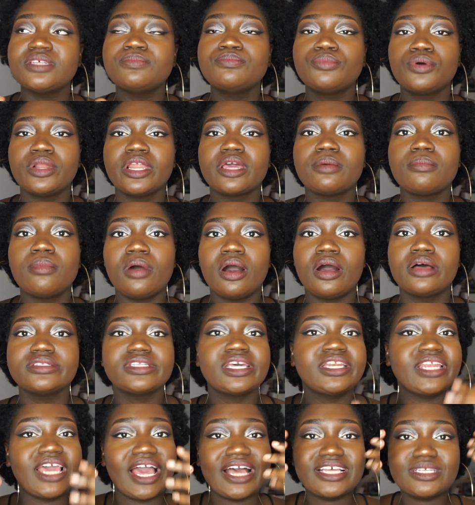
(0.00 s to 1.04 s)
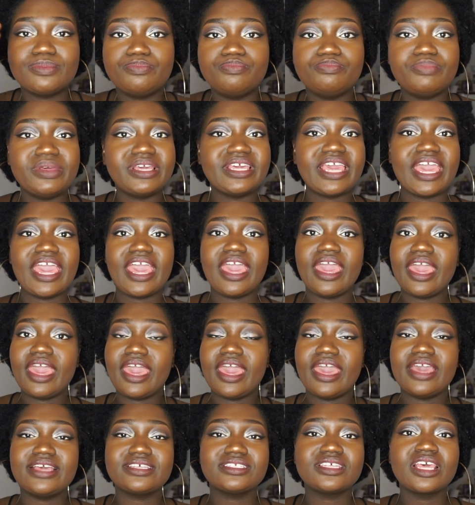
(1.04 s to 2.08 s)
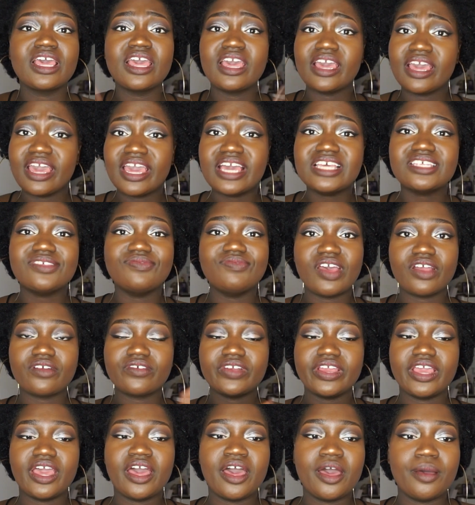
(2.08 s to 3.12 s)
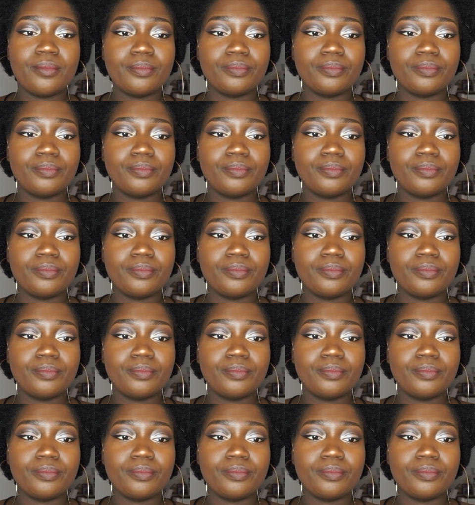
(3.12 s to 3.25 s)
symbolic mask, and it has big hair. It's very